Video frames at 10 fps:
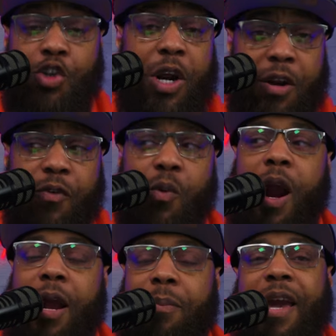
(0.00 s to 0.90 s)
trading for
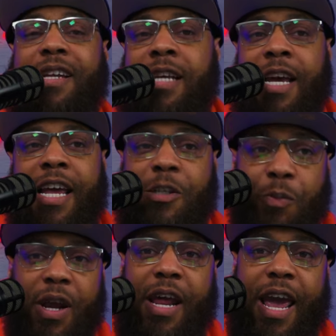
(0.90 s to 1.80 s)
Ryan Bates, it has
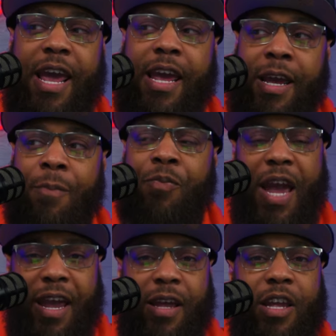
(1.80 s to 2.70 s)
put
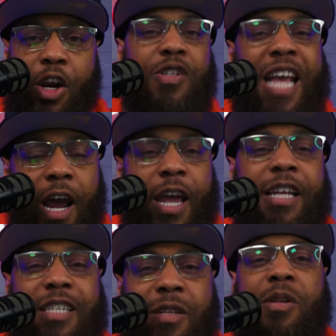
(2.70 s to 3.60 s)

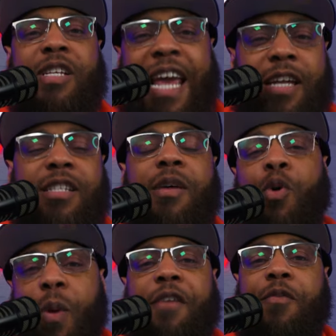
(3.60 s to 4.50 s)
it's taken some
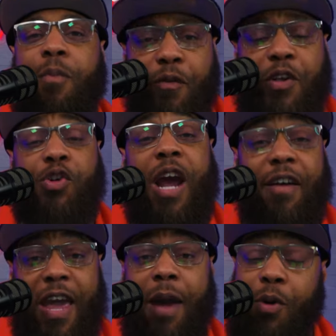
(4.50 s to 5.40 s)
away from both the
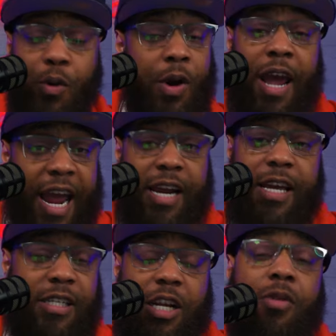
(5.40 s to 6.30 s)
draft capital and
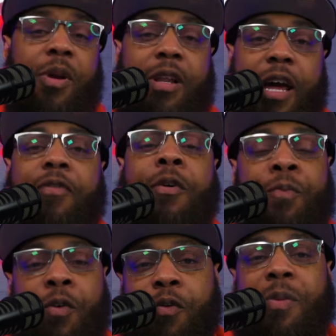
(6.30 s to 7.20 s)
considerably left
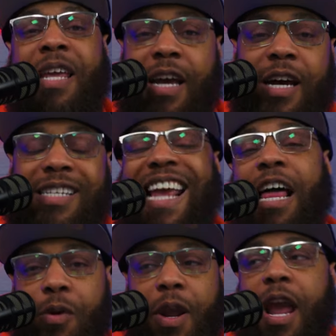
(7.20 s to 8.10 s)
from the
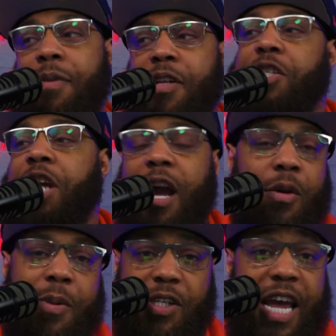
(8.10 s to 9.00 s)
salary cap that the Chicago
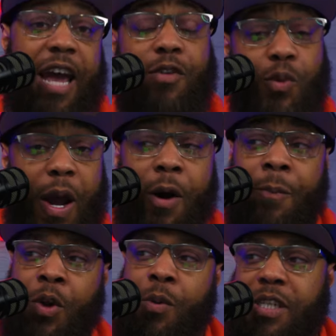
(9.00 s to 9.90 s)
Bears have as well,
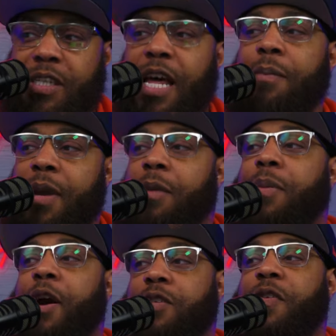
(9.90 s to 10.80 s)
which has led many
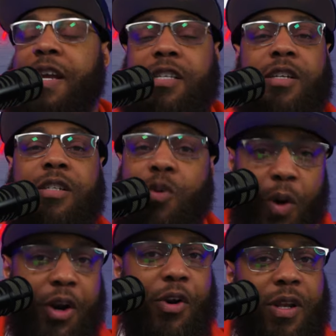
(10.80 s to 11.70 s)
Bears fans to
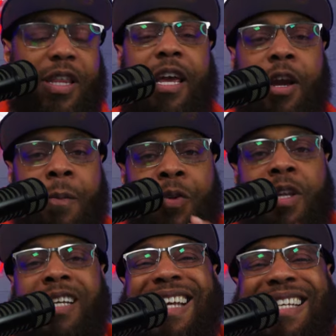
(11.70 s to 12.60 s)
wonder and think,
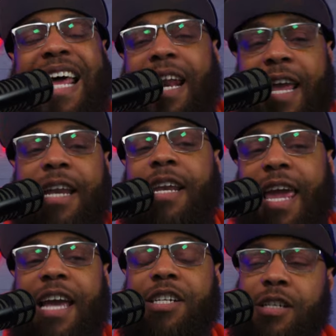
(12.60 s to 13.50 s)
is that an
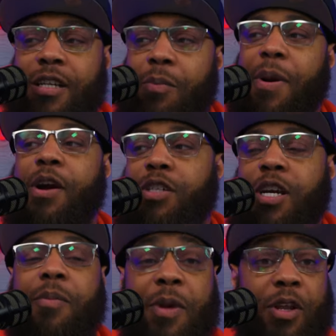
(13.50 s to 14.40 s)
indication that the Bears
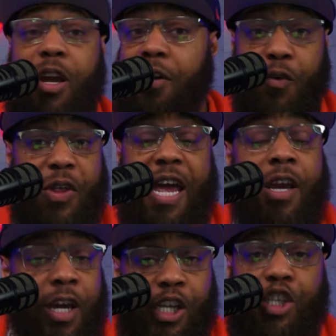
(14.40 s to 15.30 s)
could be looking for that
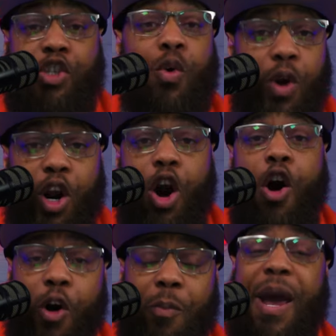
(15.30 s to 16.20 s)
historic
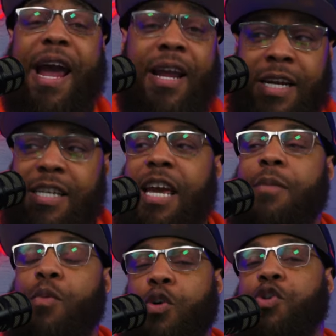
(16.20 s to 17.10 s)
haul back to
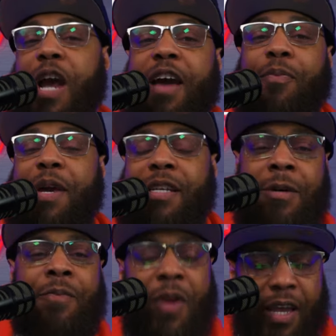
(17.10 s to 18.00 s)
get more draft picks
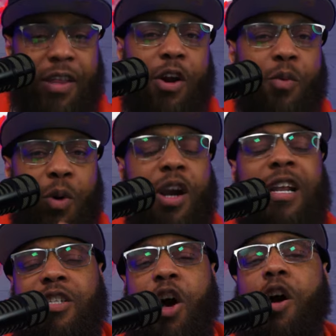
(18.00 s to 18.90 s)
in there? And we're
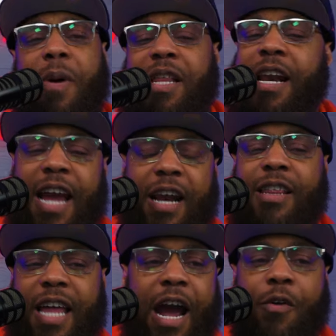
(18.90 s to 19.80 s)
going to talk about that and kind of
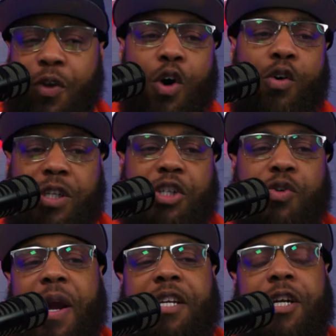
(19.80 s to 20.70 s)
lay out the whole
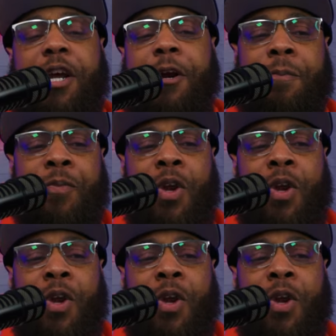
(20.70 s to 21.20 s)
situation here,